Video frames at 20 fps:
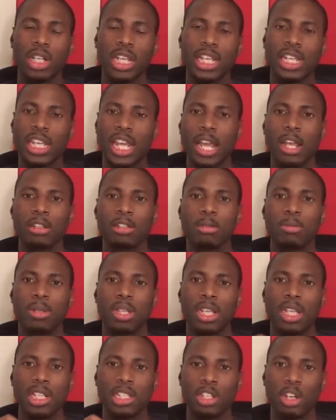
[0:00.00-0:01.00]
He came to me.
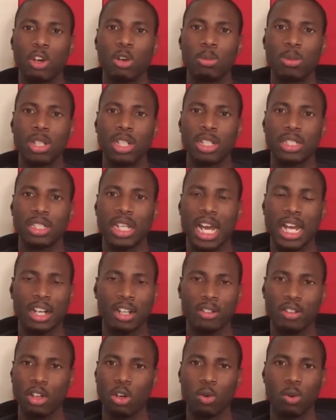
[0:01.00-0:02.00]
He told me this out
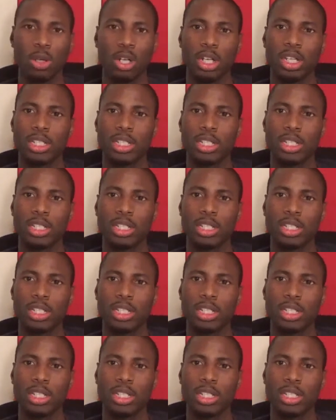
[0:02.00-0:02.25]
of nowhere.